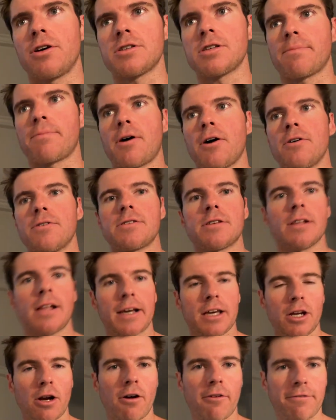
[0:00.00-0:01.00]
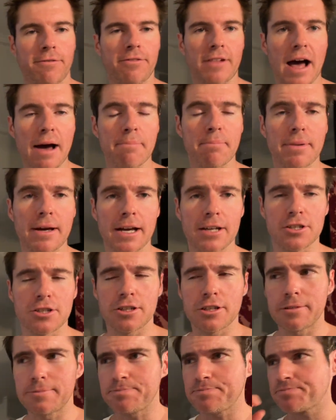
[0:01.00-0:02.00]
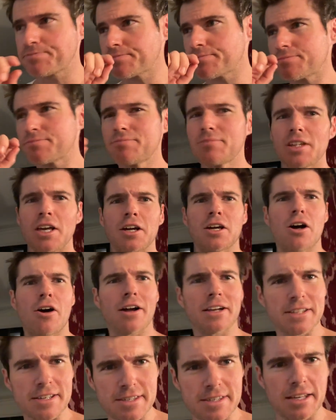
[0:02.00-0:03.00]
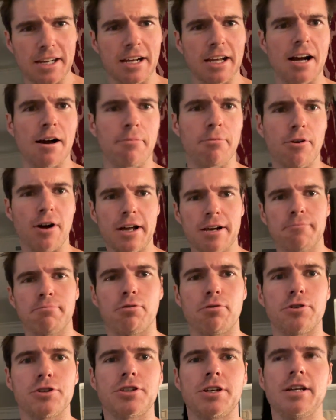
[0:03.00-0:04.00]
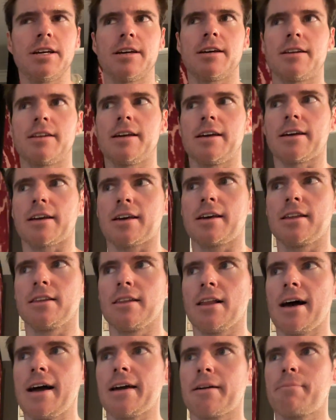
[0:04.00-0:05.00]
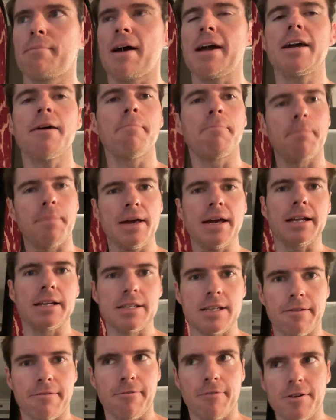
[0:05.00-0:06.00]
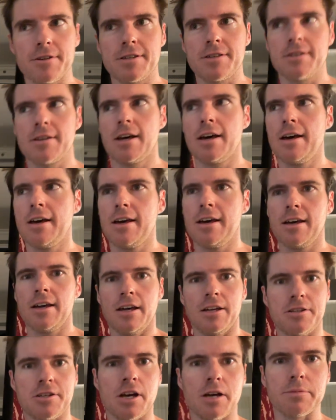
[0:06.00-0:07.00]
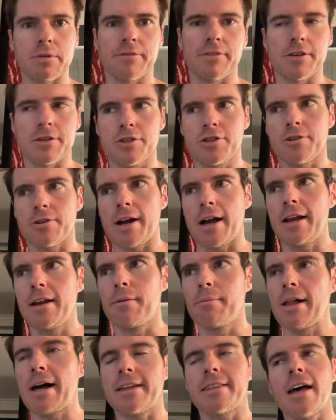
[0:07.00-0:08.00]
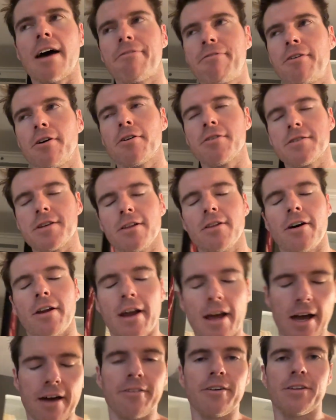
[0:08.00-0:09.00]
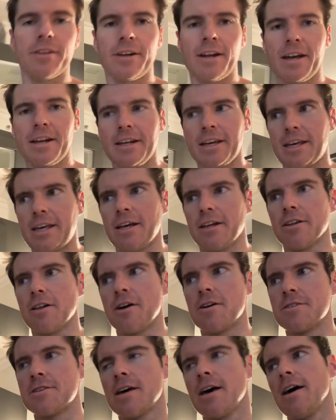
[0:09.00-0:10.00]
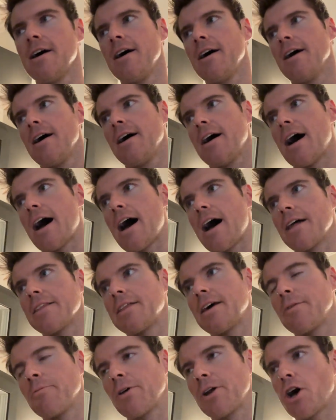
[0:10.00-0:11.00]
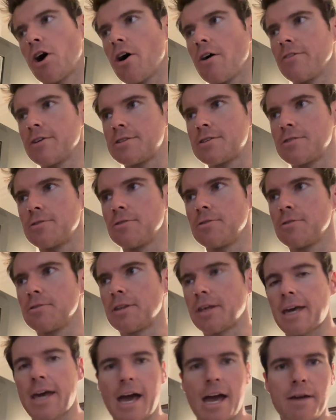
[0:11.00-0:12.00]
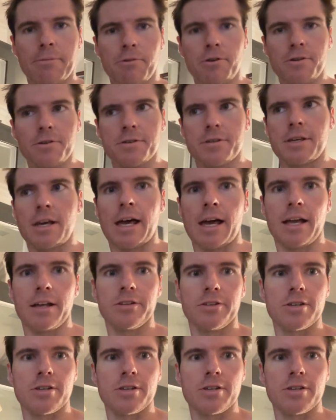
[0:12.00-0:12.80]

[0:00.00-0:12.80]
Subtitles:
as opposed to like, you know, a flat bench going to sitting upright and pushing. It can like make a big difference in terms of the strain. I'm like, that feels a lot heavier than 80 kilos. Then went over to the cables and